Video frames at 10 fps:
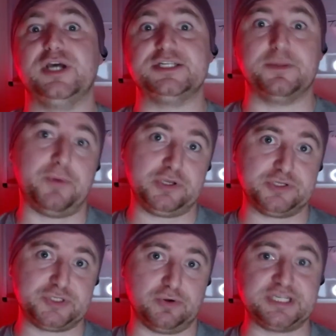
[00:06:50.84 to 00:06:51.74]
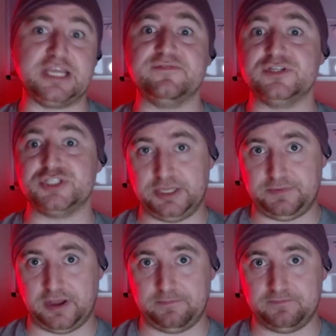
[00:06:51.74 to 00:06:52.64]
the chance to buy your stocks even
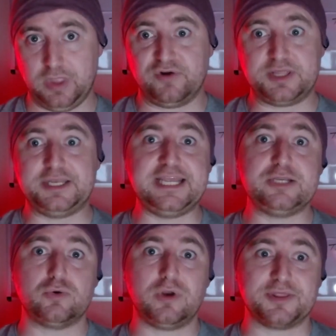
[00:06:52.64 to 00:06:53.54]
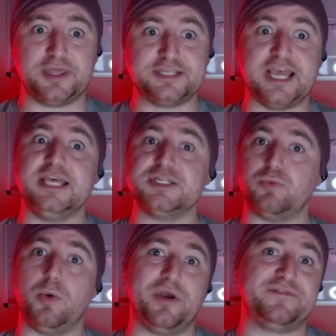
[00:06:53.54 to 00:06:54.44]
cheaper. Threading the needle like this
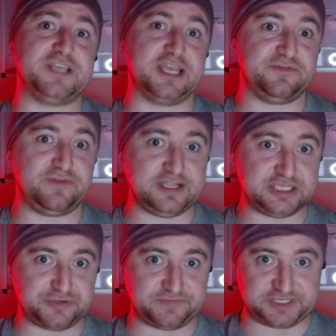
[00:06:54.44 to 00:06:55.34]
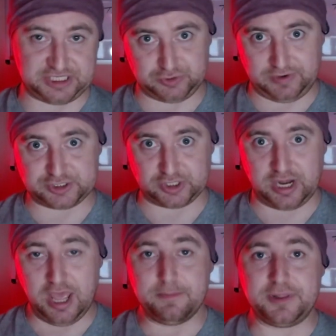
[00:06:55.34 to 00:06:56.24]
is one way of taking advantage of the
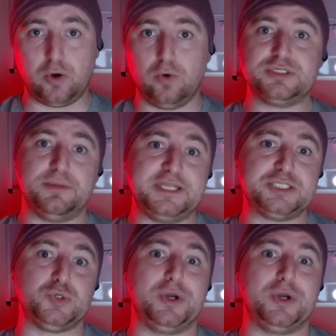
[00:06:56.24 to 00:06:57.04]
situation, but that also means